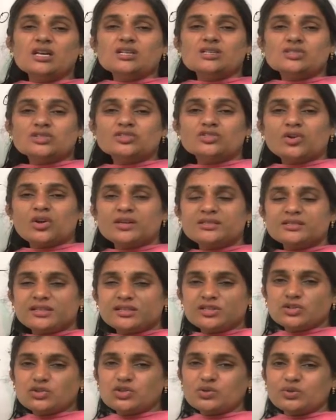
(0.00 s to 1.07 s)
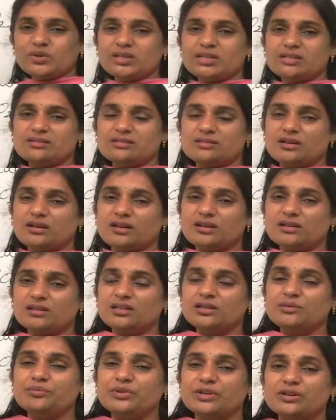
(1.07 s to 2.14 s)
So droughts are usually
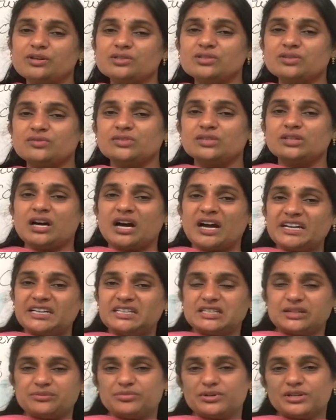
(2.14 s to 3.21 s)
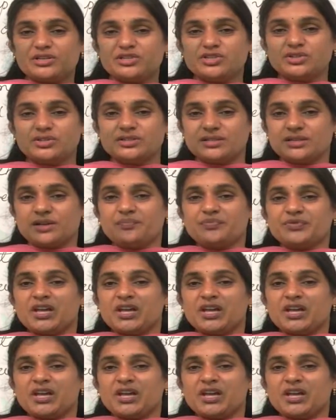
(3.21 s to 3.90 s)
occurred because of the high temperatures.